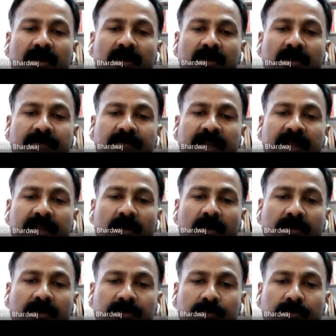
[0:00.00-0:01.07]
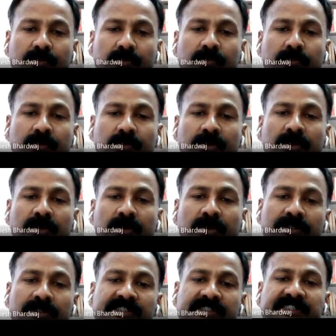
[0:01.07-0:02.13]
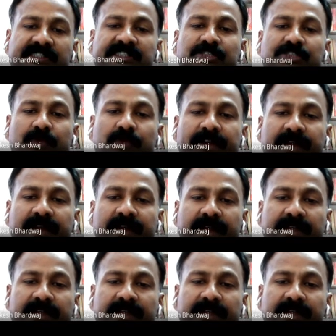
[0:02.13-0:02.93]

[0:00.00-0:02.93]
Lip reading: we had gone through 1629